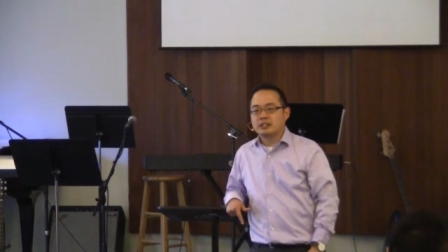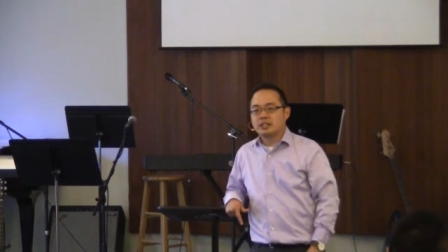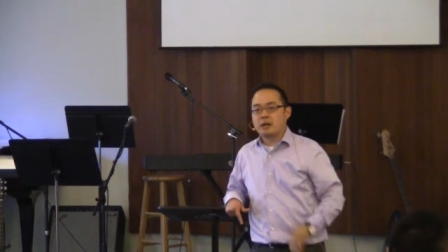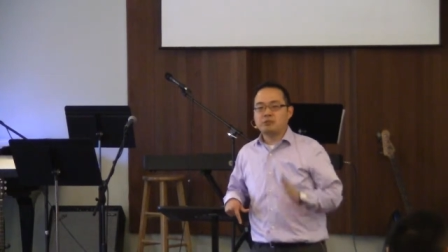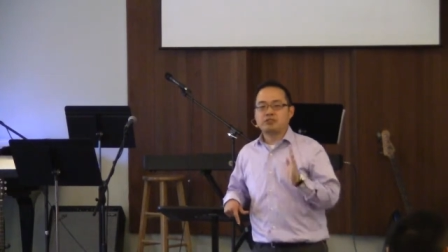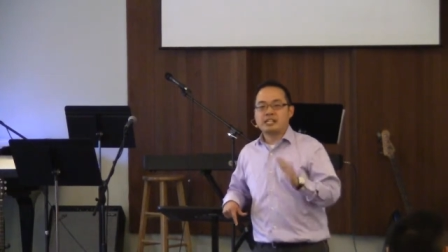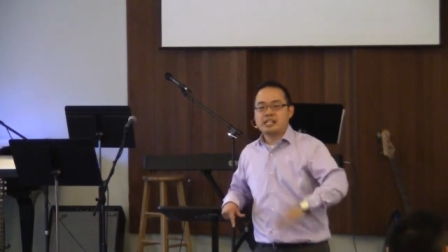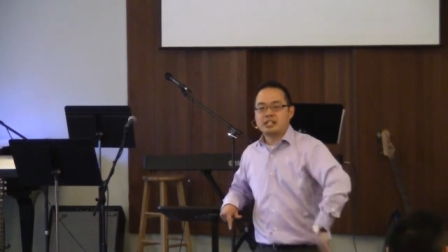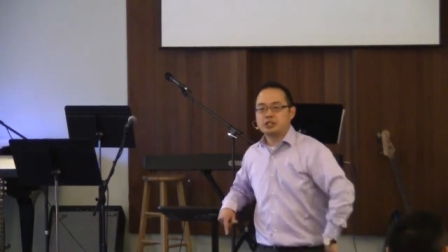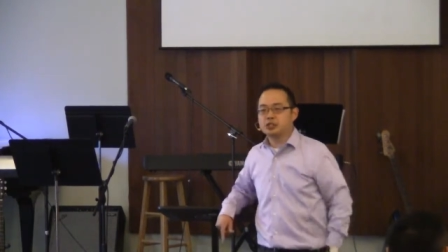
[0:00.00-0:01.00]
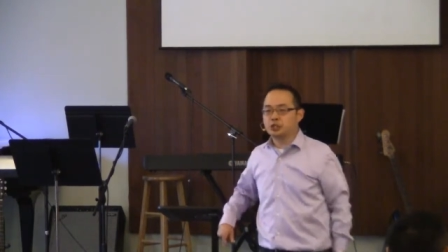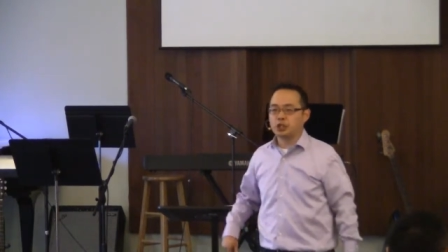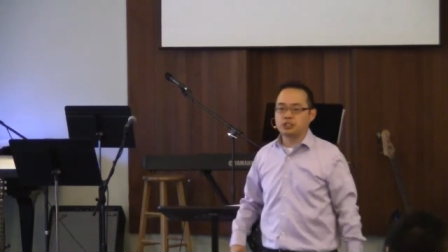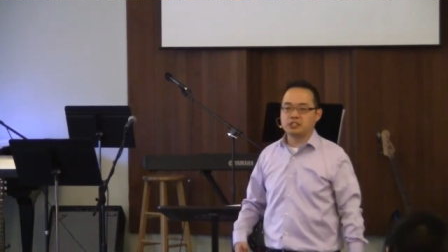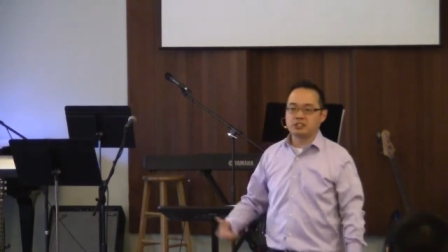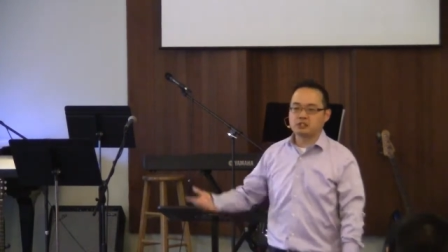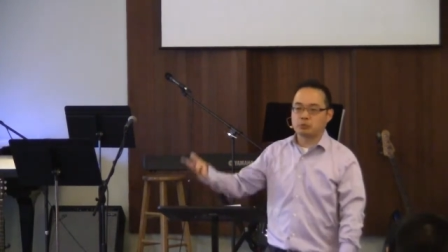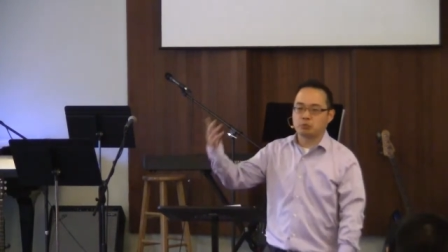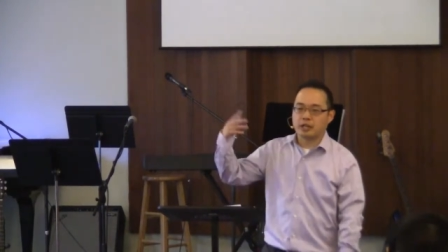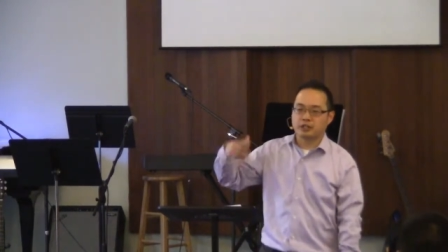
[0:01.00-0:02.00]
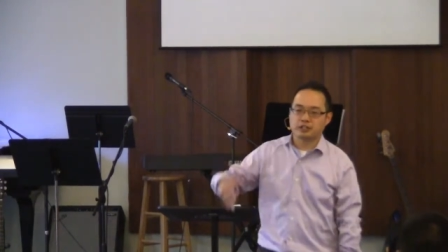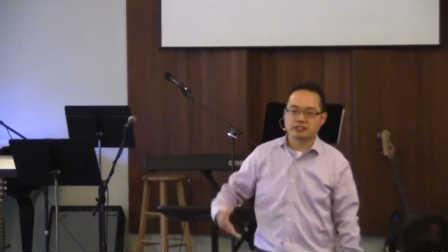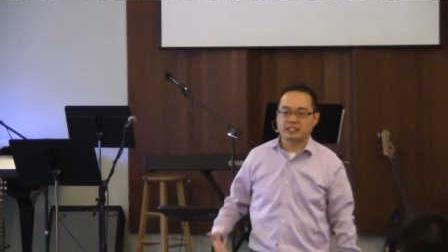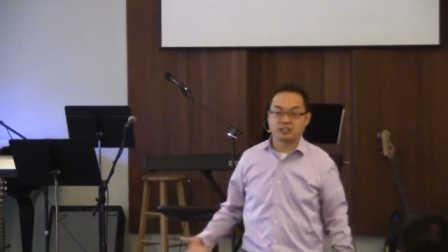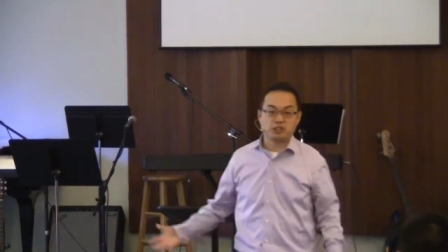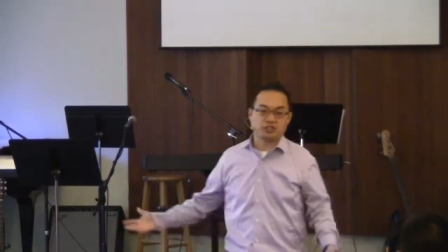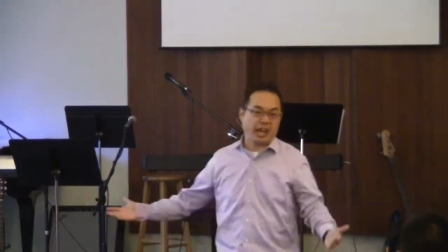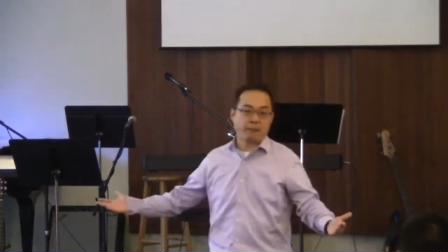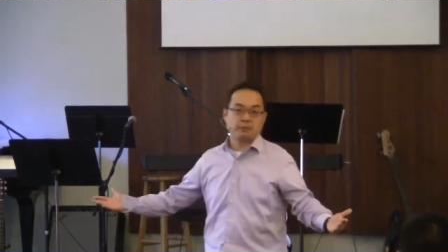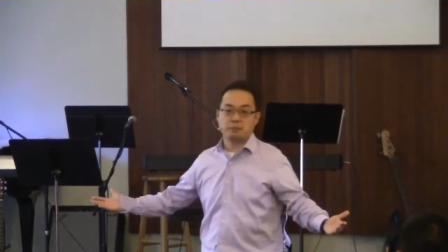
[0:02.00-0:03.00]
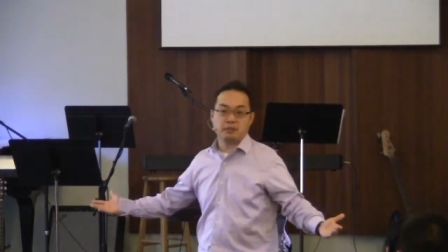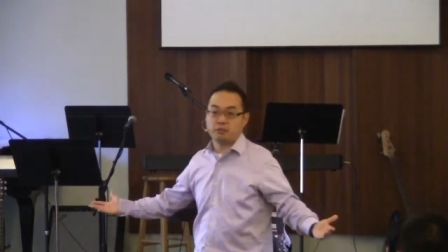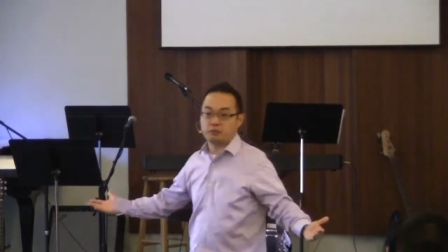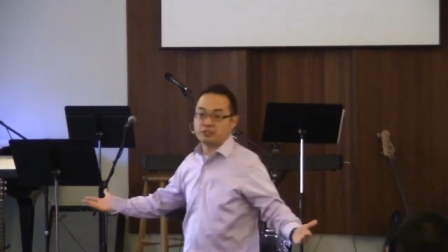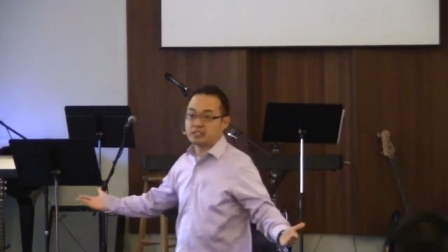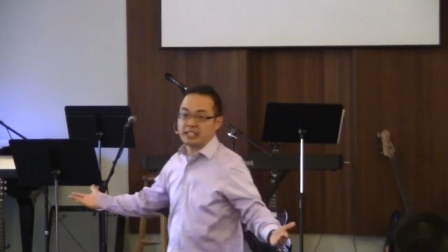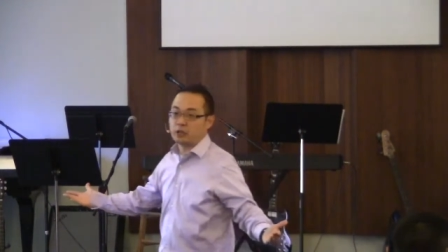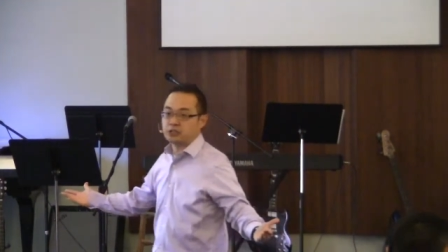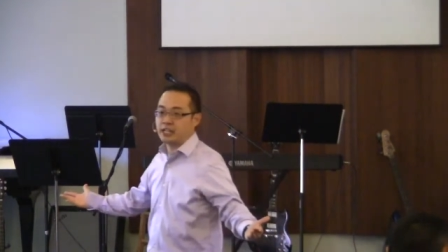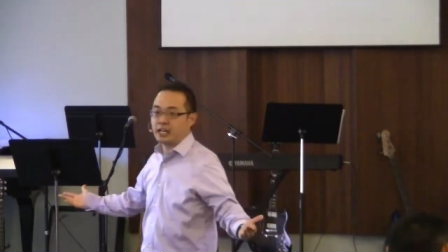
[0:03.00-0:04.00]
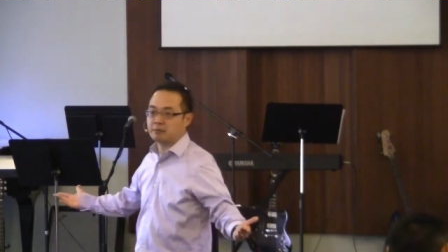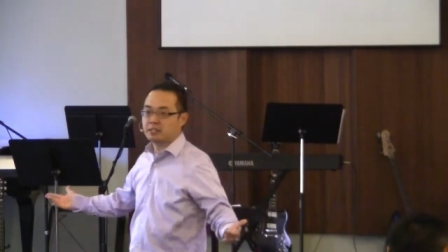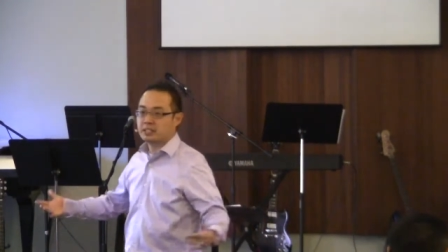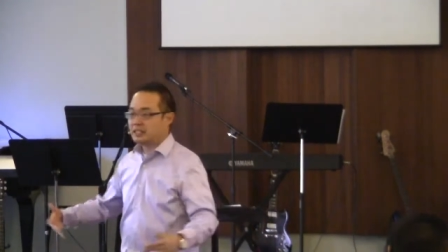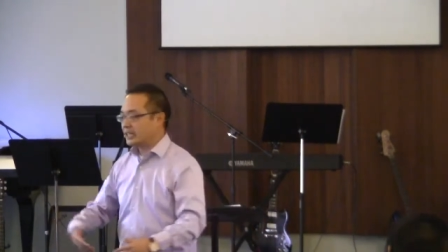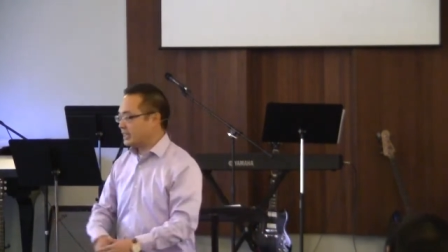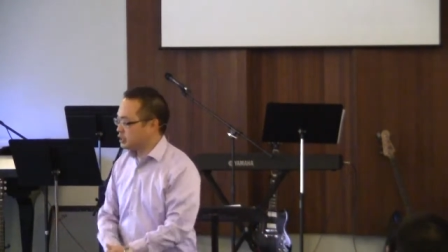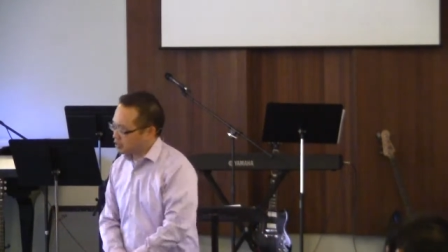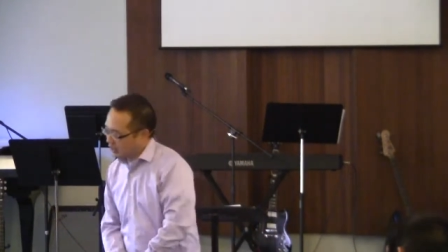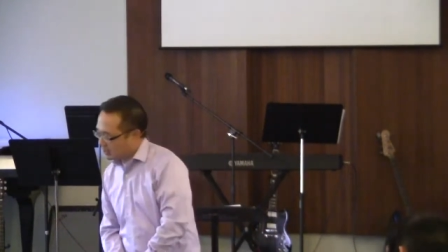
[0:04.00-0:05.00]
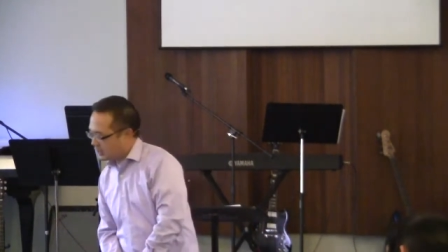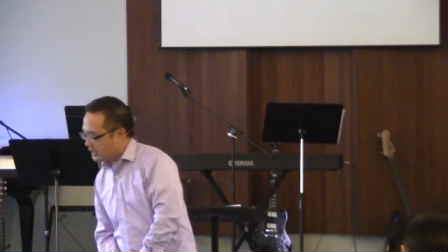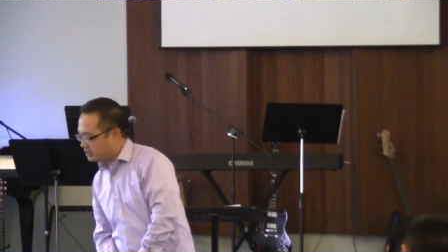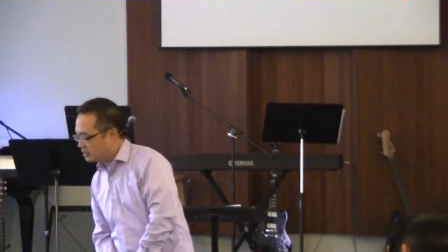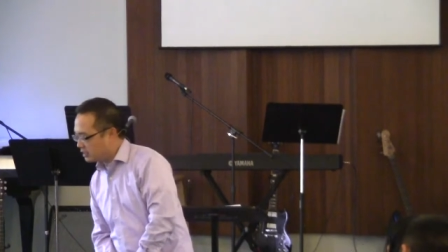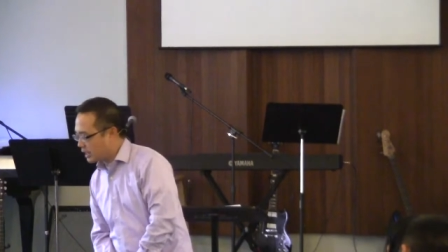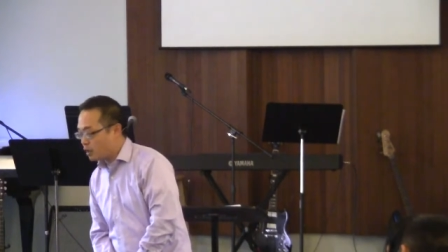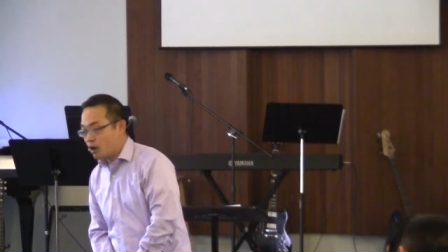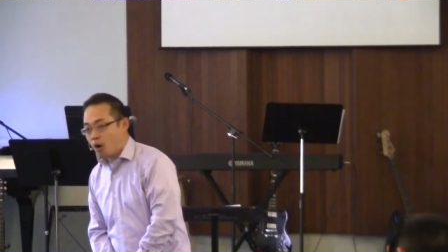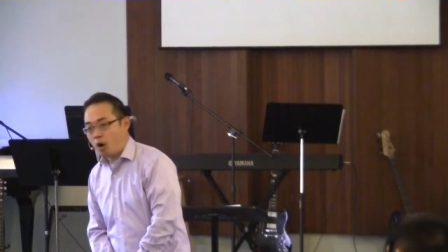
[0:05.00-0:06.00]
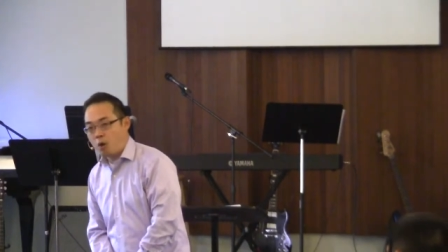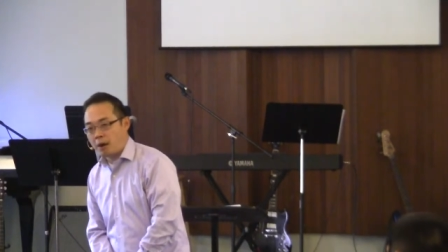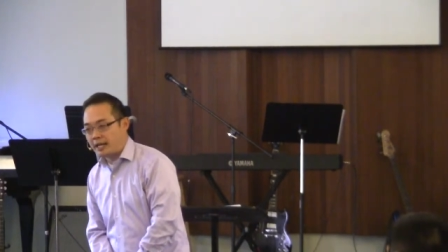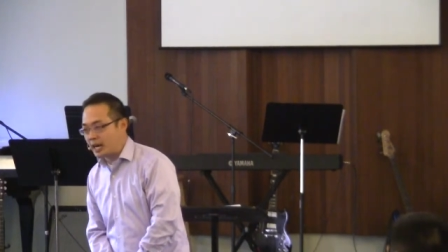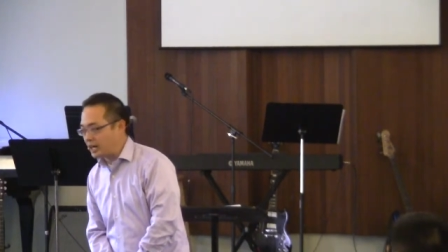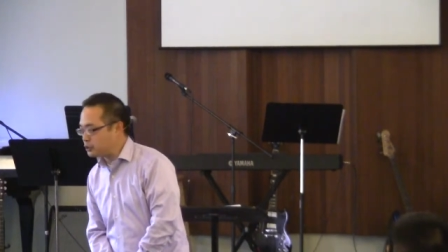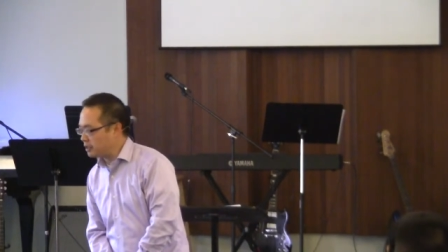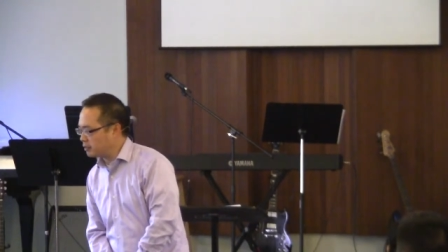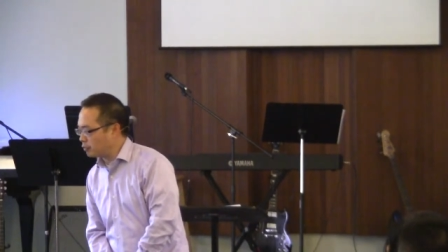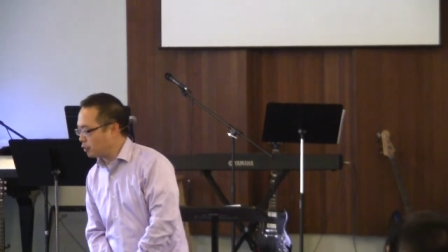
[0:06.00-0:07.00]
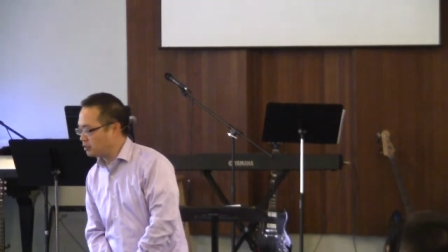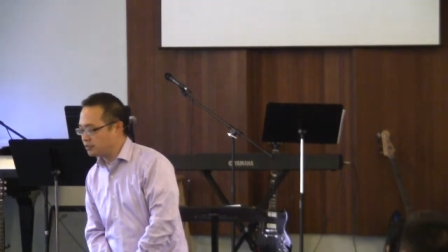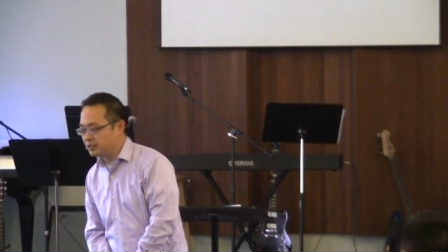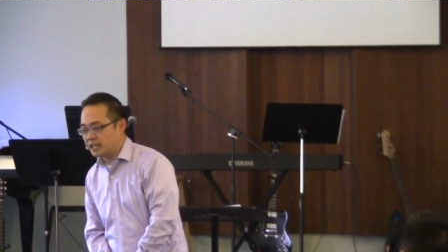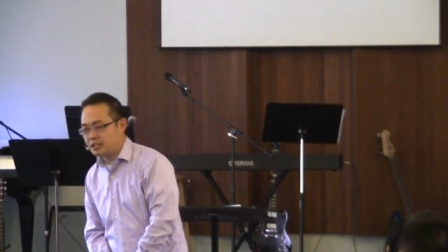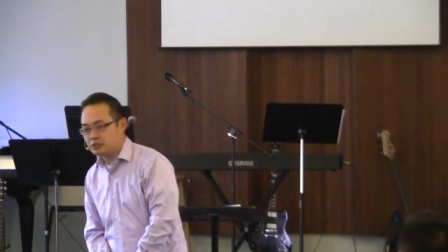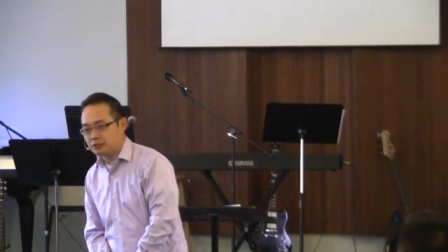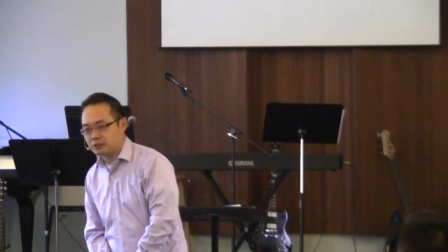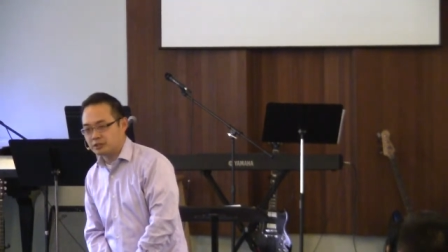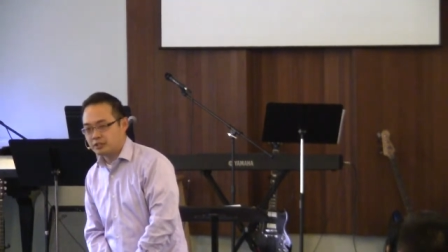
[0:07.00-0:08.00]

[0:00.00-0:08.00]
Now I'm singing in church, and just some record executive just happened to be visiting LGM and just kind of leans in, like, oh my gosh, you have the voice of an angel.